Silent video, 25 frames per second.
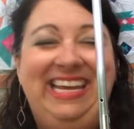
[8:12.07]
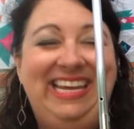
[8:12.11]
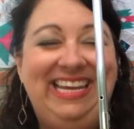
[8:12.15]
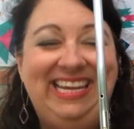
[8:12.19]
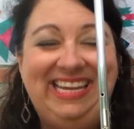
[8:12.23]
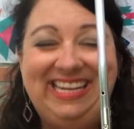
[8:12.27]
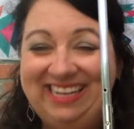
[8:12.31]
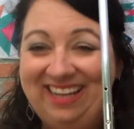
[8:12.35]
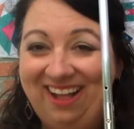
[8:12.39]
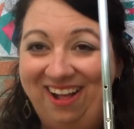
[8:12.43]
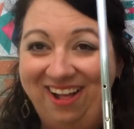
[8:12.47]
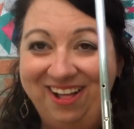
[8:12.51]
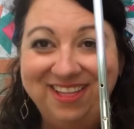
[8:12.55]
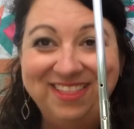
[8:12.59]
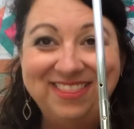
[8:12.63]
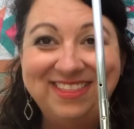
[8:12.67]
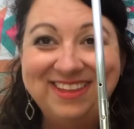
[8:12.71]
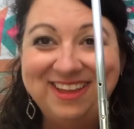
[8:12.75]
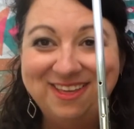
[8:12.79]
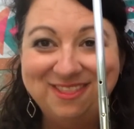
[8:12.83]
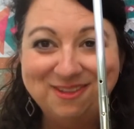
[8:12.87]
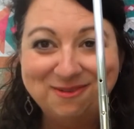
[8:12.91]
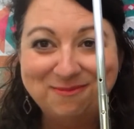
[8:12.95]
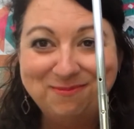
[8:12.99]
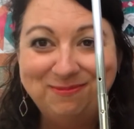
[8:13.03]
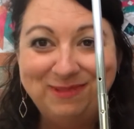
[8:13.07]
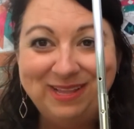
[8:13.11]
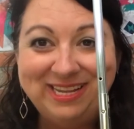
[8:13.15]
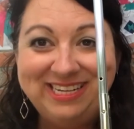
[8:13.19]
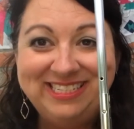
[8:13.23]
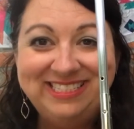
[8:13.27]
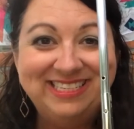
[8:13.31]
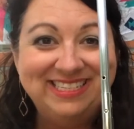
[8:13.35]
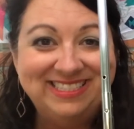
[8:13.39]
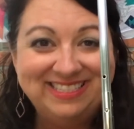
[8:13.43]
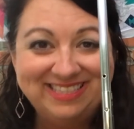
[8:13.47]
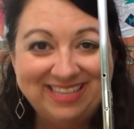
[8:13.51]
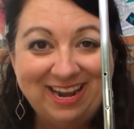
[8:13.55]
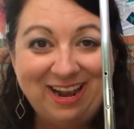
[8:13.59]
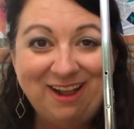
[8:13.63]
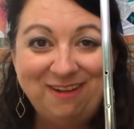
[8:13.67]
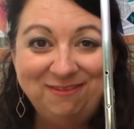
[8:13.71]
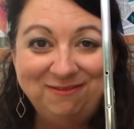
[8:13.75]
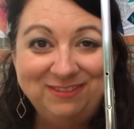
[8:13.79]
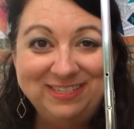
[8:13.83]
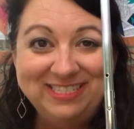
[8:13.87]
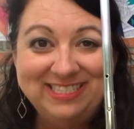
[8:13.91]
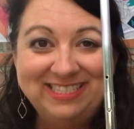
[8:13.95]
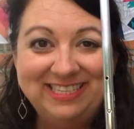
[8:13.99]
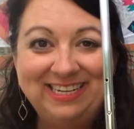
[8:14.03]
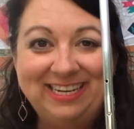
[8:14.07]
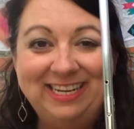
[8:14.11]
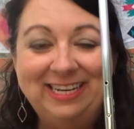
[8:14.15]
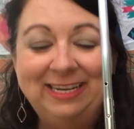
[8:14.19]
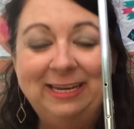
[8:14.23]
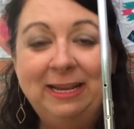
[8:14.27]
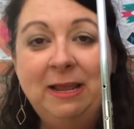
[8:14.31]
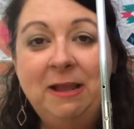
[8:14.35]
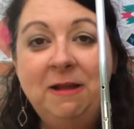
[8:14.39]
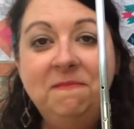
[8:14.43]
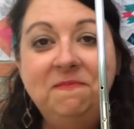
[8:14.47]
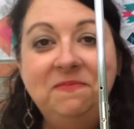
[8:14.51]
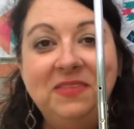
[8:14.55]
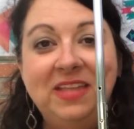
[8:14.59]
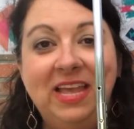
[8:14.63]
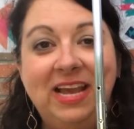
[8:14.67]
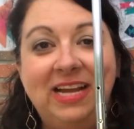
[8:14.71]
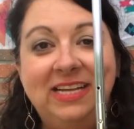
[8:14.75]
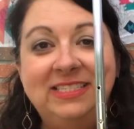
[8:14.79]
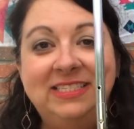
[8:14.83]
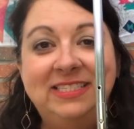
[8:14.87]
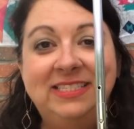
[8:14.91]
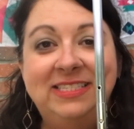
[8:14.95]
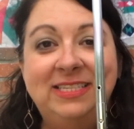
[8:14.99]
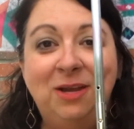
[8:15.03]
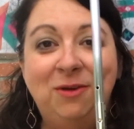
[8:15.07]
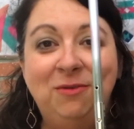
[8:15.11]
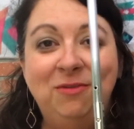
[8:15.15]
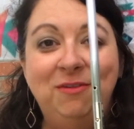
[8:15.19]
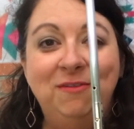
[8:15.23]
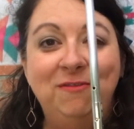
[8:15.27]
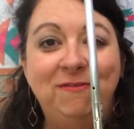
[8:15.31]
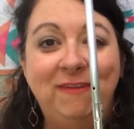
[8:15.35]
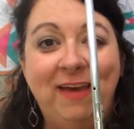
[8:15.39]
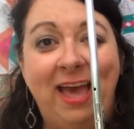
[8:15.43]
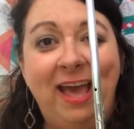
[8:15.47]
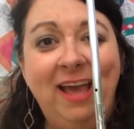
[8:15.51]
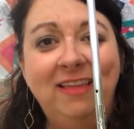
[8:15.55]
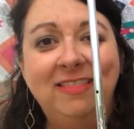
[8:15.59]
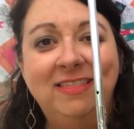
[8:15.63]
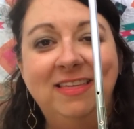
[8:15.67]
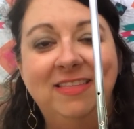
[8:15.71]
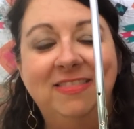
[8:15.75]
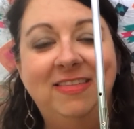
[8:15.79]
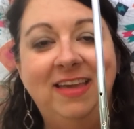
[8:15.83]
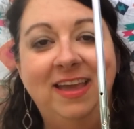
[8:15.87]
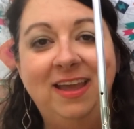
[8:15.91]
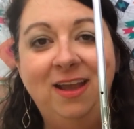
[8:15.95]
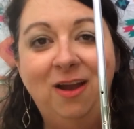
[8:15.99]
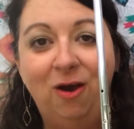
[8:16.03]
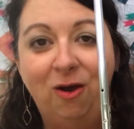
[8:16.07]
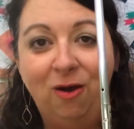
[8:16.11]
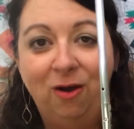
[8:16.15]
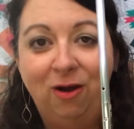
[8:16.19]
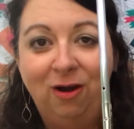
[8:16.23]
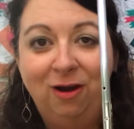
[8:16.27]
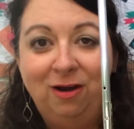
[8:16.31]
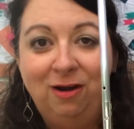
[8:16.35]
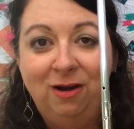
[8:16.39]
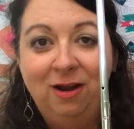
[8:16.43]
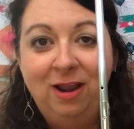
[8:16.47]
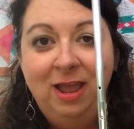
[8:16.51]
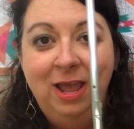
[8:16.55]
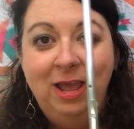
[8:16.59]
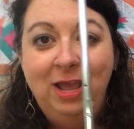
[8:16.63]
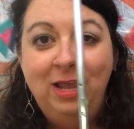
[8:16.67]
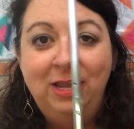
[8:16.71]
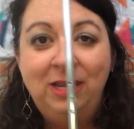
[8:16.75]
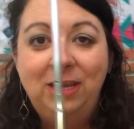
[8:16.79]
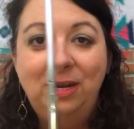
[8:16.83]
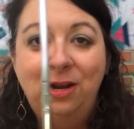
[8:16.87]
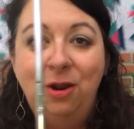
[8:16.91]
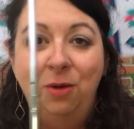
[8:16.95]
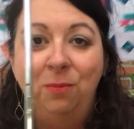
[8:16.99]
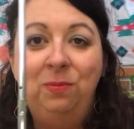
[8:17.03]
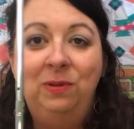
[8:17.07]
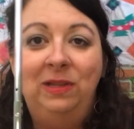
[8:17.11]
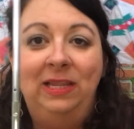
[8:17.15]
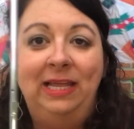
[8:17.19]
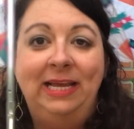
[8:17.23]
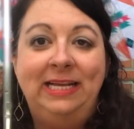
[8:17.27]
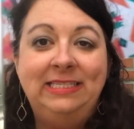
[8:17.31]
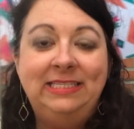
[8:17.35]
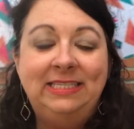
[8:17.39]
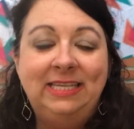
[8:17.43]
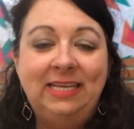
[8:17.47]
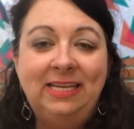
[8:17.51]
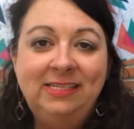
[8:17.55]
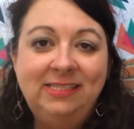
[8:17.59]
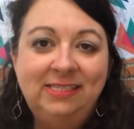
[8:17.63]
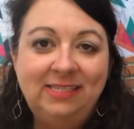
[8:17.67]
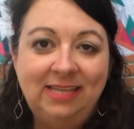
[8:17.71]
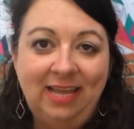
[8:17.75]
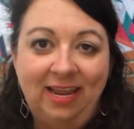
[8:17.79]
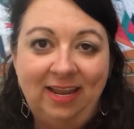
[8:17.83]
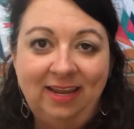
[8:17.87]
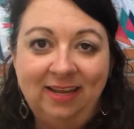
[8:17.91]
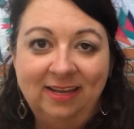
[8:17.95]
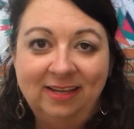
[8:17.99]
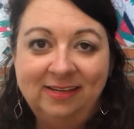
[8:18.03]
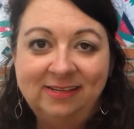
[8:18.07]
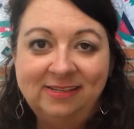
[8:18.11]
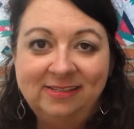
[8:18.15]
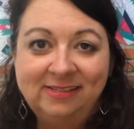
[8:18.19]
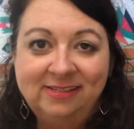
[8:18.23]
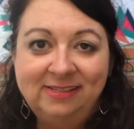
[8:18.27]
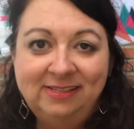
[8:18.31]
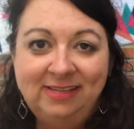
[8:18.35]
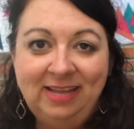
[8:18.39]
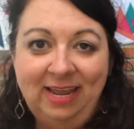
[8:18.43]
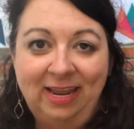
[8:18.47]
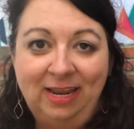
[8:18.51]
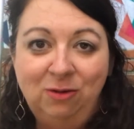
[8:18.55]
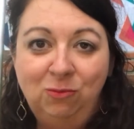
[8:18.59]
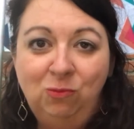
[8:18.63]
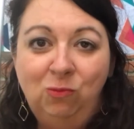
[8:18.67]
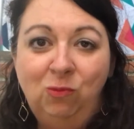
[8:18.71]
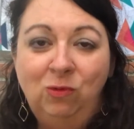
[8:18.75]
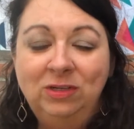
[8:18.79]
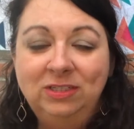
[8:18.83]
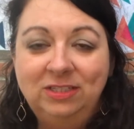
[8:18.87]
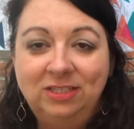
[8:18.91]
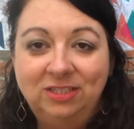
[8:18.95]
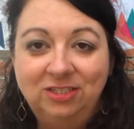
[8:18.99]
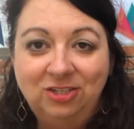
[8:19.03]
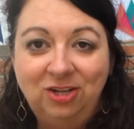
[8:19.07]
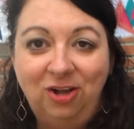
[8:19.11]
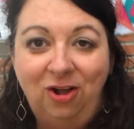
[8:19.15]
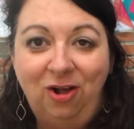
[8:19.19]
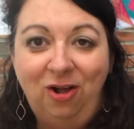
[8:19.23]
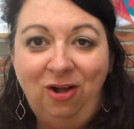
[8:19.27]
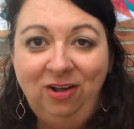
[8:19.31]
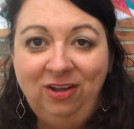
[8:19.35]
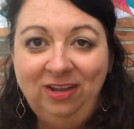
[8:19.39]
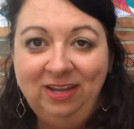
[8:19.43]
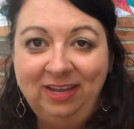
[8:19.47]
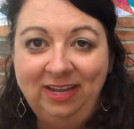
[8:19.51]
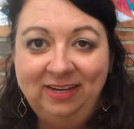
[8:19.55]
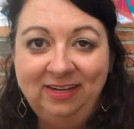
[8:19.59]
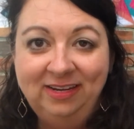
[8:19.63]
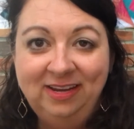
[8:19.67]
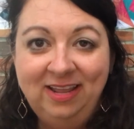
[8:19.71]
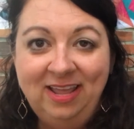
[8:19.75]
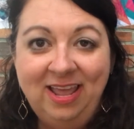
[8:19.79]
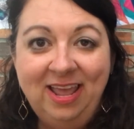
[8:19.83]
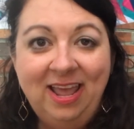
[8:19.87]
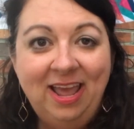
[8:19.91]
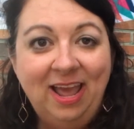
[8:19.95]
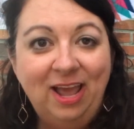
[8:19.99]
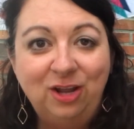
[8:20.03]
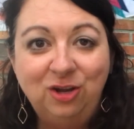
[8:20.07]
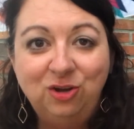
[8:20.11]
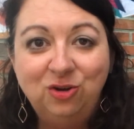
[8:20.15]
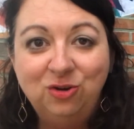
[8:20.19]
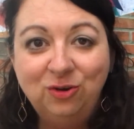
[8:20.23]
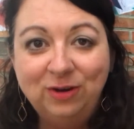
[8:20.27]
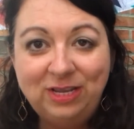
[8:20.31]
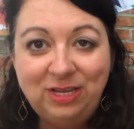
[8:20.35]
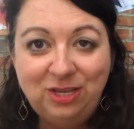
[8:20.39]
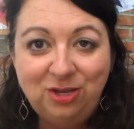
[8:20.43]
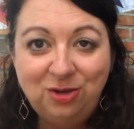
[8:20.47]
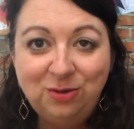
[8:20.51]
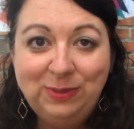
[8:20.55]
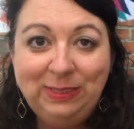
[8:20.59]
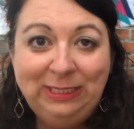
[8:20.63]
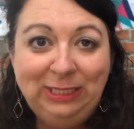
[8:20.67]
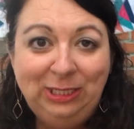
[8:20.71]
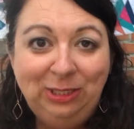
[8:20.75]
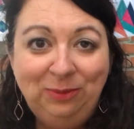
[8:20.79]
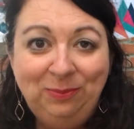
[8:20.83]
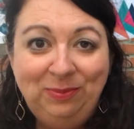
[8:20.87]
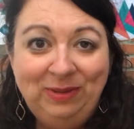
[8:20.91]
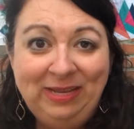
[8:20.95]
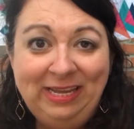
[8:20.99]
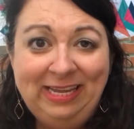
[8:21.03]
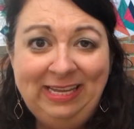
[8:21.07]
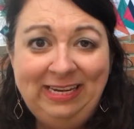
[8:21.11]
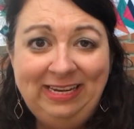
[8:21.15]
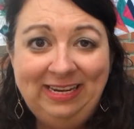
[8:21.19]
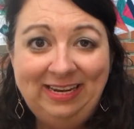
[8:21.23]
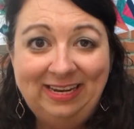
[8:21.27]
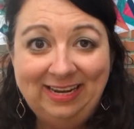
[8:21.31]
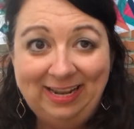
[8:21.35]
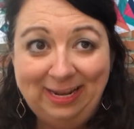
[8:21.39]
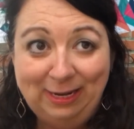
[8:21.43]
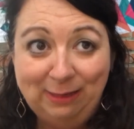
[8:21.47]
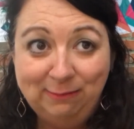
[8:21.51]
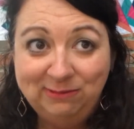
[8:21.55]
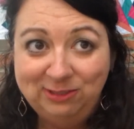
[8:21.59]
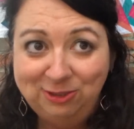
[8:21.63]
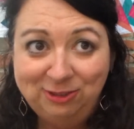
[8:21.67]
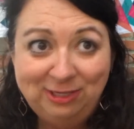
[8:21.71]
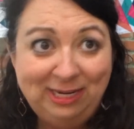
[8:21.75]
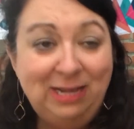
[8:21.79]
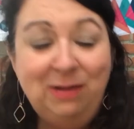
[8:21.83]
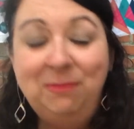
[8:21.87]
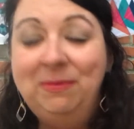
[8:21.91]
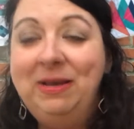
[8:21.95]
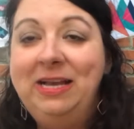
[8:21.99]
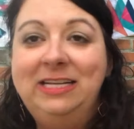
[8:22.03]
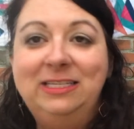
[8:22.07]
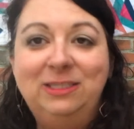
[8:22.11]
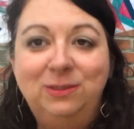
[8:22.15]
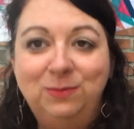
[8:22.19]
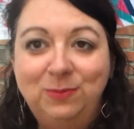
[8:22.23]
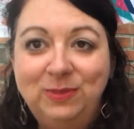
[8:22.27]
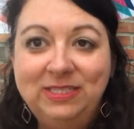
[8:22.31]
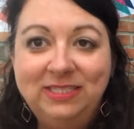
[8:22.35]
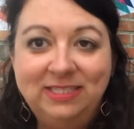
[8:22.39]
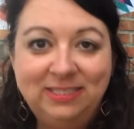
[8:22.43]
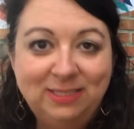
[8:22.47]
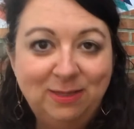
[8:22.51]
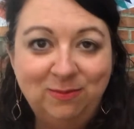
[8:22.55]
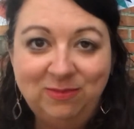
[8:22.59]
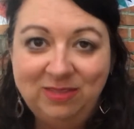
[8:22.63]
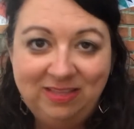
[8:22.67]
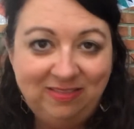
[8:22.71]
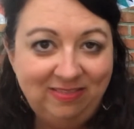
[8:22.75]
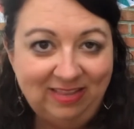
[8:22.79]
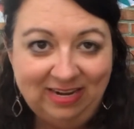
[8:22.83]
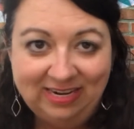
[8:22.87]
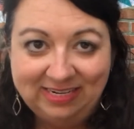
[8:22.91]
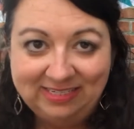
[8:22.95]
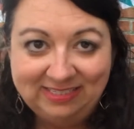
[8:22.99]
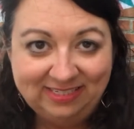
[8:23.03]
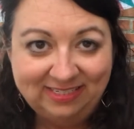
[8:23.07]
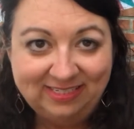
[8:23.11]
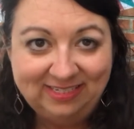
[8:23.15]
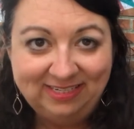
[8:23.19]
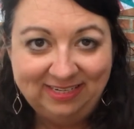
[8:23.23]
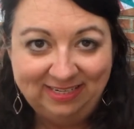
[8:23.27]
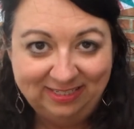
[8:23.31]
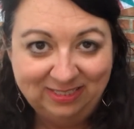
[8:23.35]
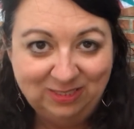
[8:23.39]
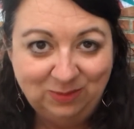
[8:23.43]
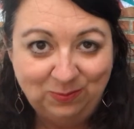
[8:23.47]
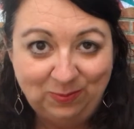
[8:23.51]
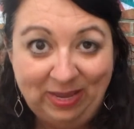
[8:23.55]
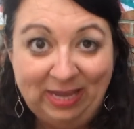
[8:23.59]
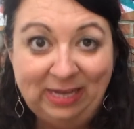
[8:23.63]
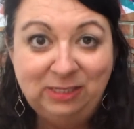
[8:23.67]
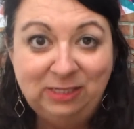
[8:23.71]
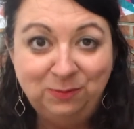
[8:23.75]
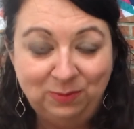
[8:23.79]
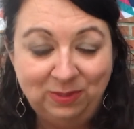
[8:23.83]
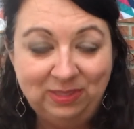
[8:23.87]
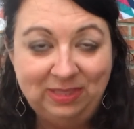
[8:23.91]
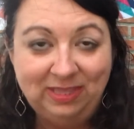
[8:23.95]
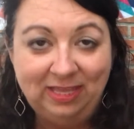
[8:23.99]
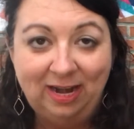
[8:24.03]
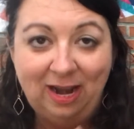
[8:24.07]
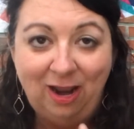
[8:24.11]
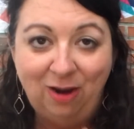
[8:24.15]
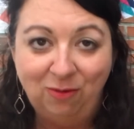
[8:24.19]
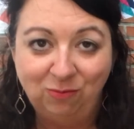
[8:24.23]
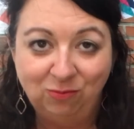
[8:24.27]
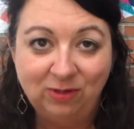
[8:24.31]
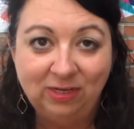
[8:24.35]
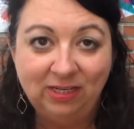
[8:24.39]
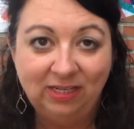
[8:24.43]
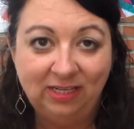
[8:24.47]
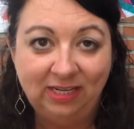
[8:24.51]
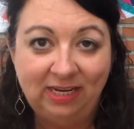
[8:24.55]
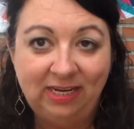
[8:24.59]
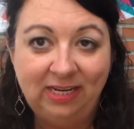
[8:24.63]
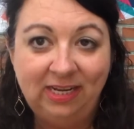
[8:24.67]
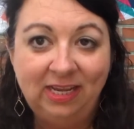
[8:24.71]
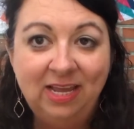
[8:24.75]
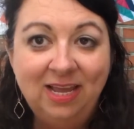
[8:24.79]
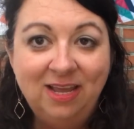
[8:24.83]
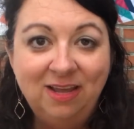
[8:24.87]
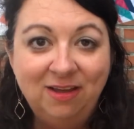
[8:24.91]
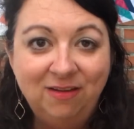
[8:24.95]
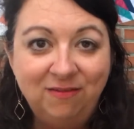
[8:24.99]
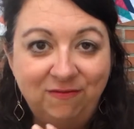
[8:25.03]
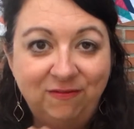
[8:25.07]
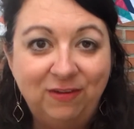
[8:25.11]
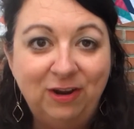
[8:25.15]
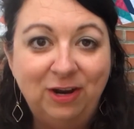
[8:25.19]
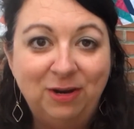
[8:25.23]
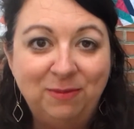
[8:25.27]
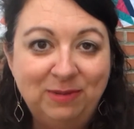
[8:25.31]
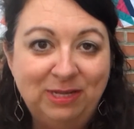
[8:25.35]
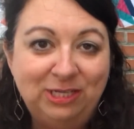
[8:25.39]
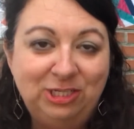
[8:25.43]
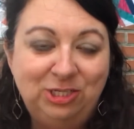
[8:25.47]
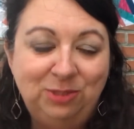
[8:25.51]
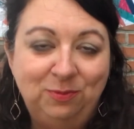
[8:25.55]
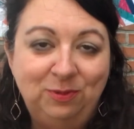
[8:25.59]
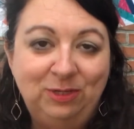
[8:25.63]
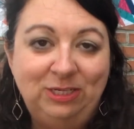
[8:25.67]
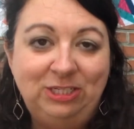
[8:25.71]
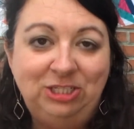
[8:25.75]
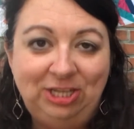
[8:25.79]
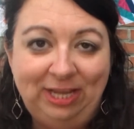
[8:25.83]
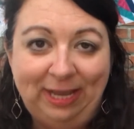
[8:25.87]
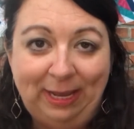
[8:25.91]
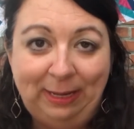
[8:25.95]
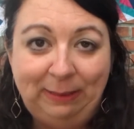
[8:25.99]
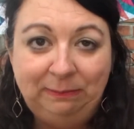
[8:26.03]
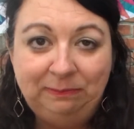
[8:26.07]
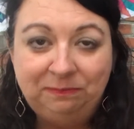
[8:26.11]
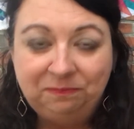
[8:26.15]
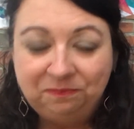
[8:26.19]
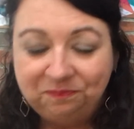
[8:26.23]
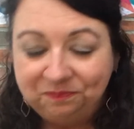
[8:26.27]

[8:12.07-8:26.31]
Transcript: In all the other places that I've visited. And so the fact that they are, pleasant and want to talk and greet you a little bit in Amsterdam has been something that I didn't expect, but that I really very much appreciate.